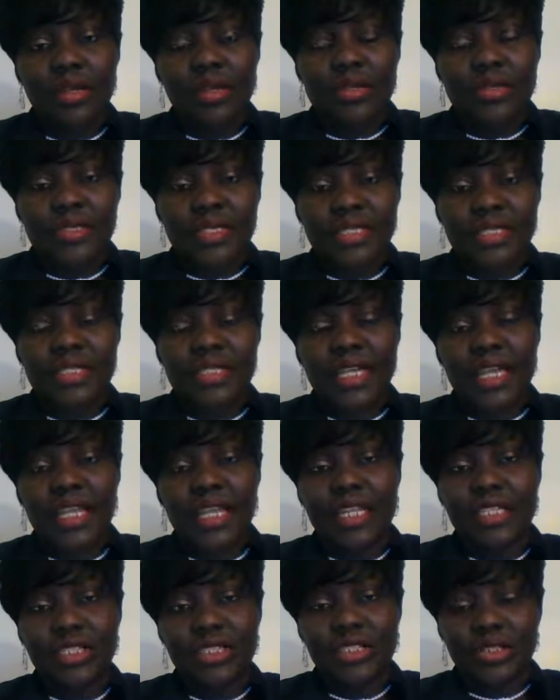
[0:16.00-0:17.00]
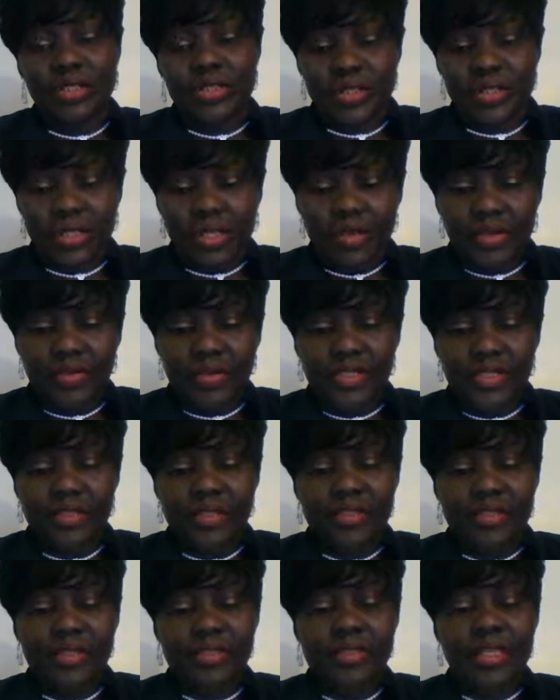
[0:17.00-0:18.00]
seasonal lecture
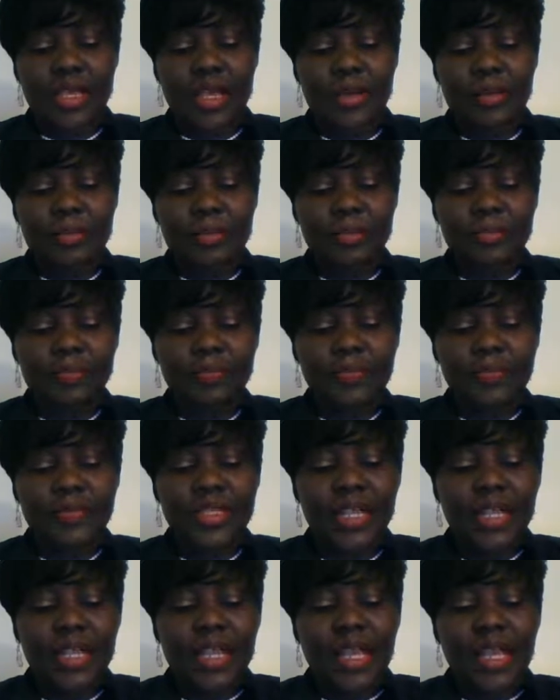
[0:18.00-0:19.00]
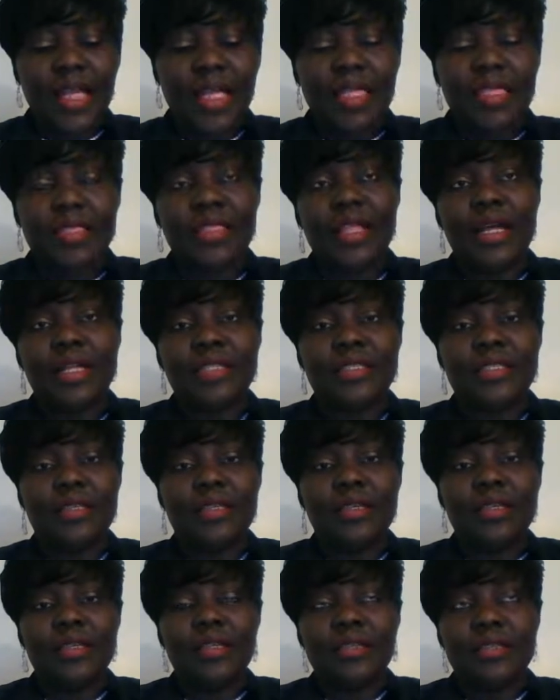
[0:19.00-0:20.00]
series that
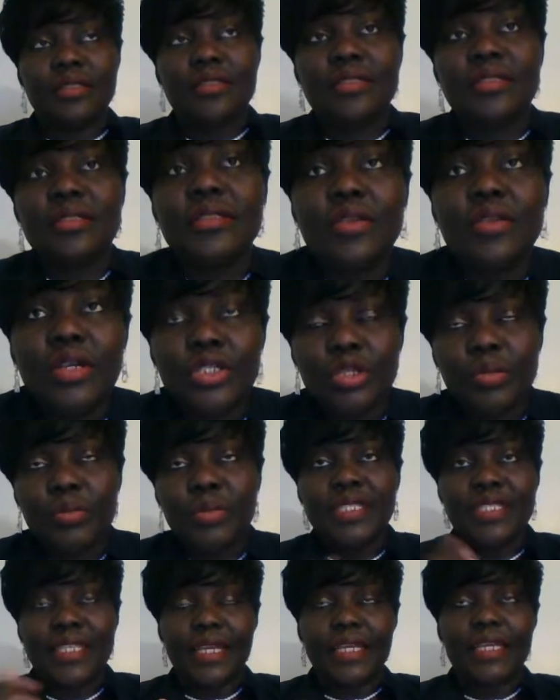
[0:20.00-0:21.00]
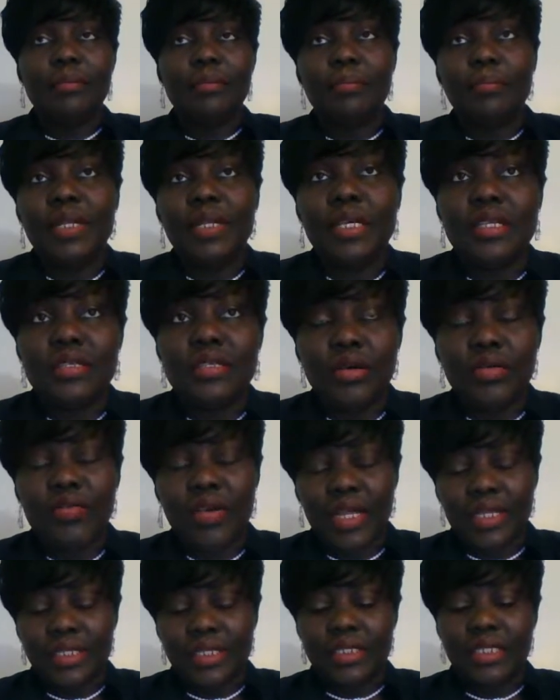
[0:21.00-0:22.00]
is going to be taking place
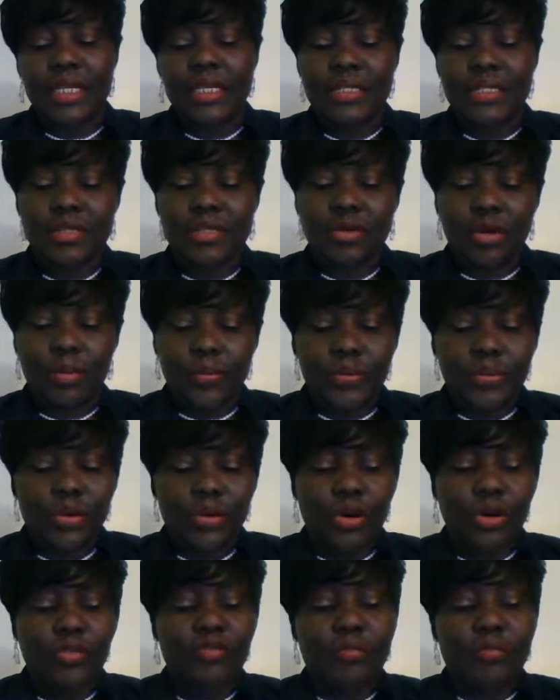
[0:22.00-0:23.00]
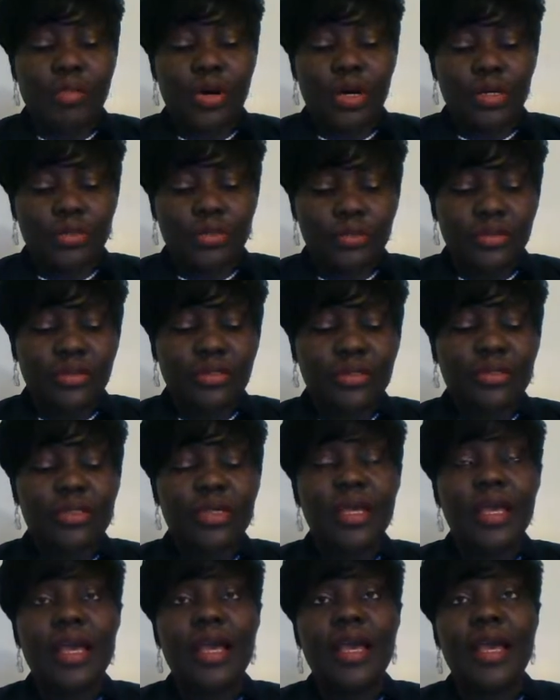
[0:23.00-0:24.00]
over the next couple of months,
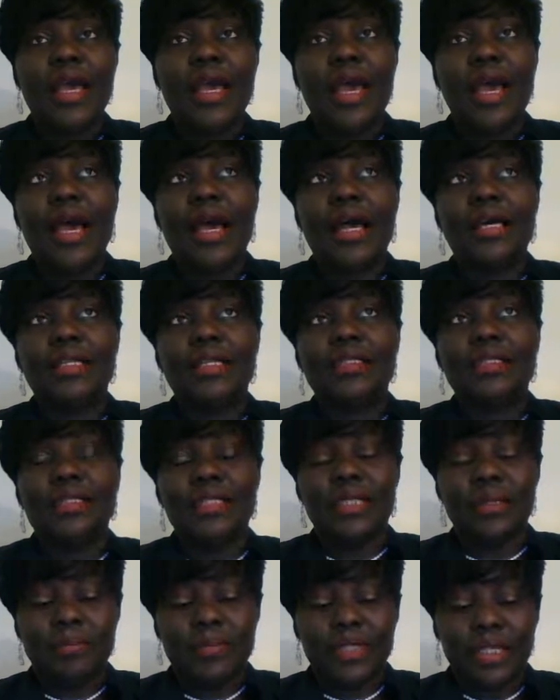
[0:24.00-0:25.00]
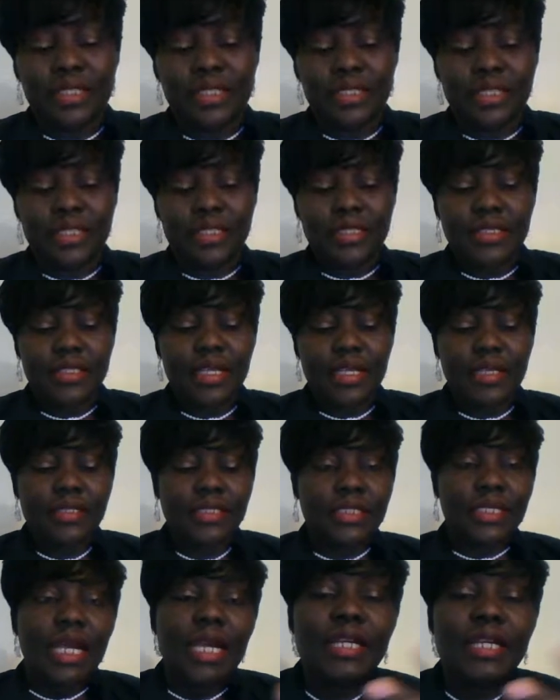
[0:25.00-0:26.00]
and it is
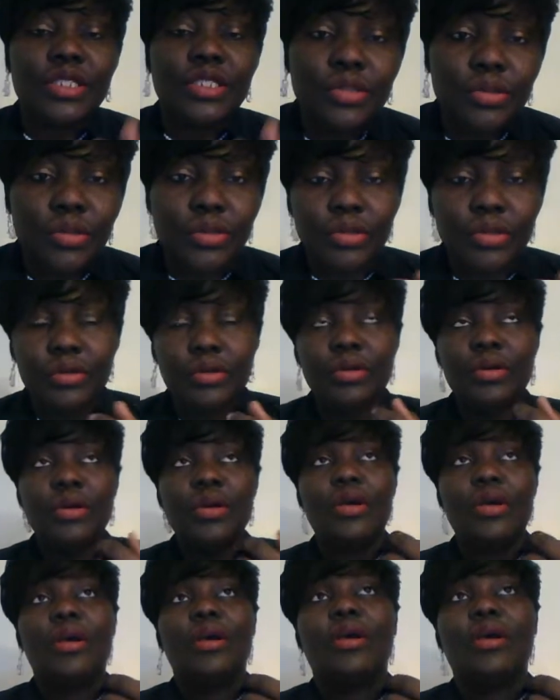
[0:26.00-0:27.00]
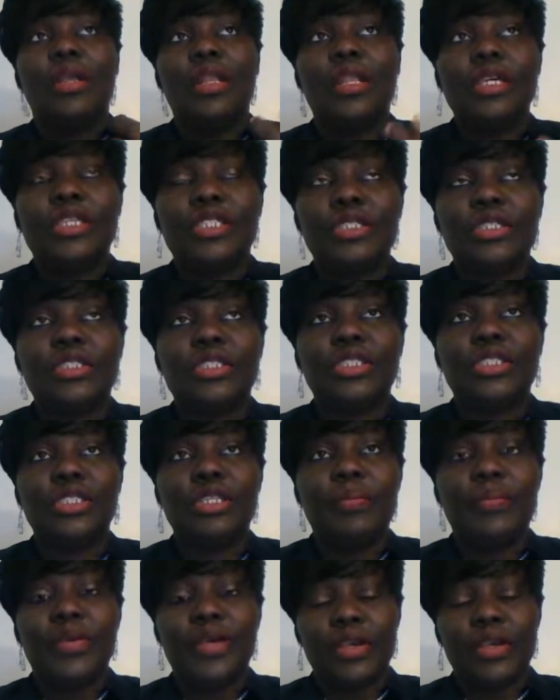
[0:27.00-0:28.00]
entitled
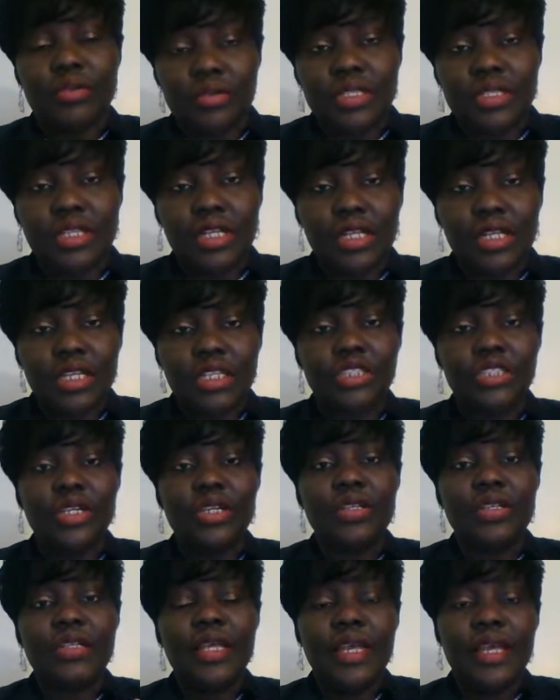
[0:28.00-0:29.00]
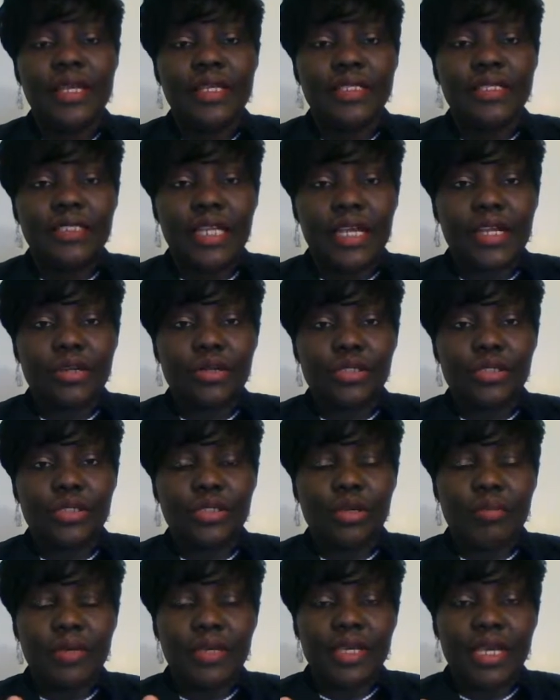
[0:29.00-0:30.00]
Relationship Reconciliation,
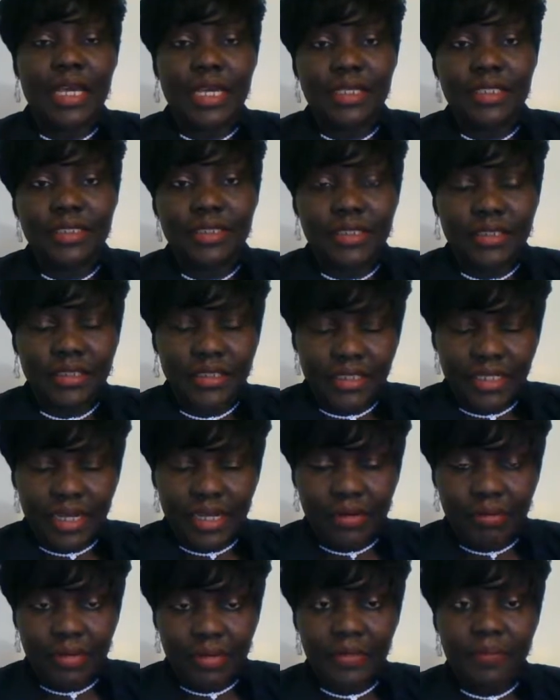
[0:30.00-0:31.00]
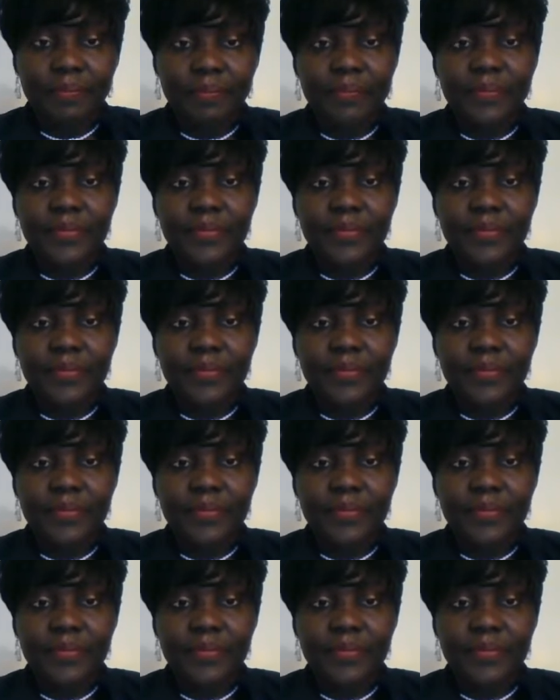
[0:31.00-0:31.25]
Dichotomy and Dilemma.